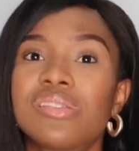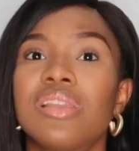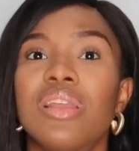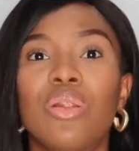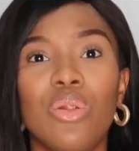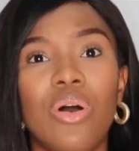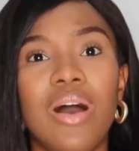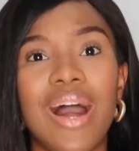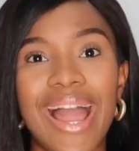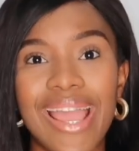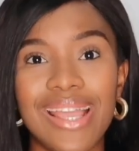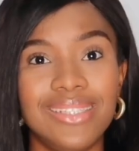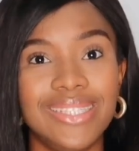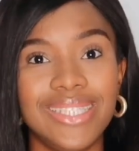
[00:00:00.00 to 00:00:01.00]
a lot
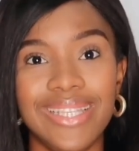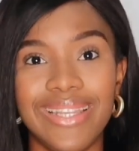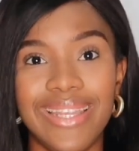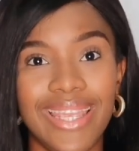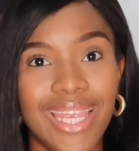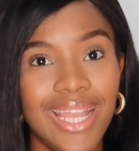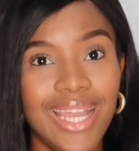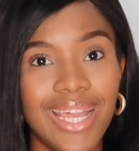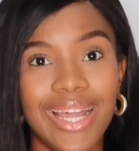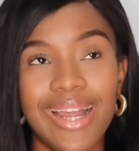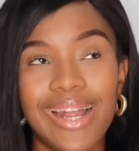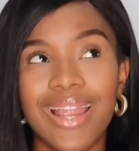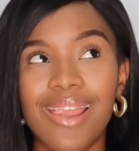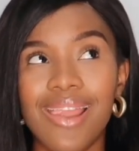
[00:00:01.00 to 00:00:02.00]
hygienic
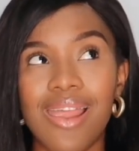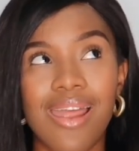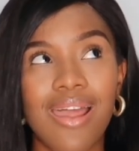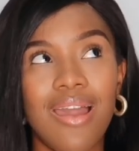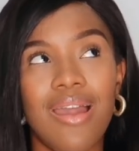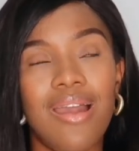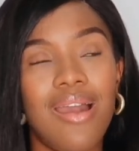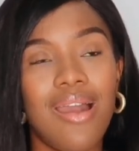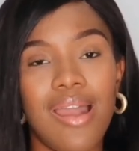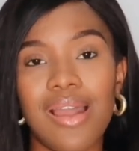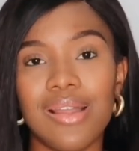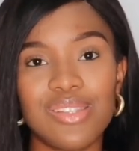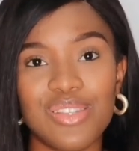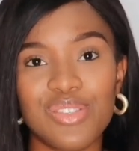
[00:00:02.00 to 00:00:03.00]

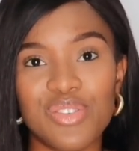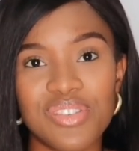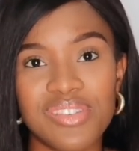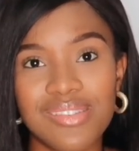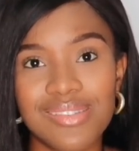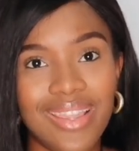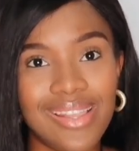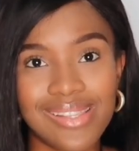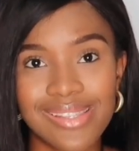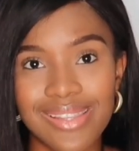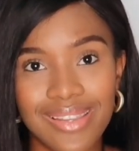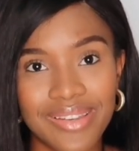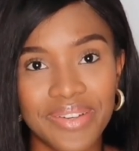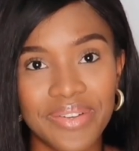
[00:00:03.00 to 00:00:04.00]
and they're just
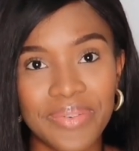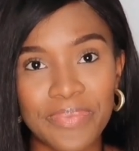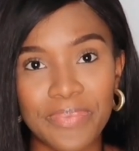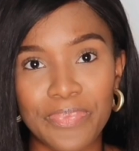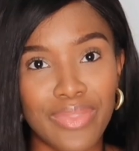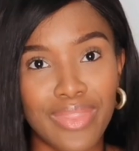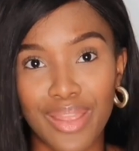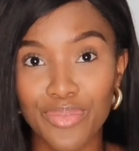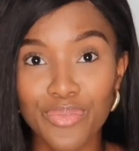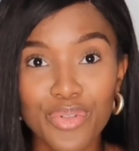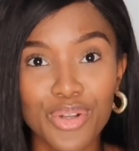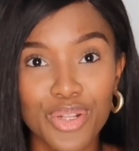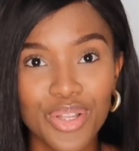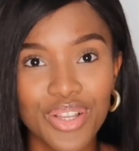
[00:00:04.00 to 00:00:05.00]
easier than
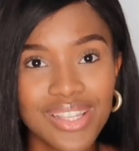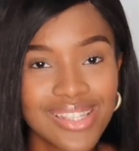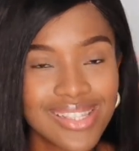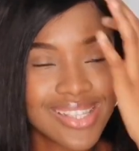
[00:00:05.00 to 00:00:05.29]
roll-ons.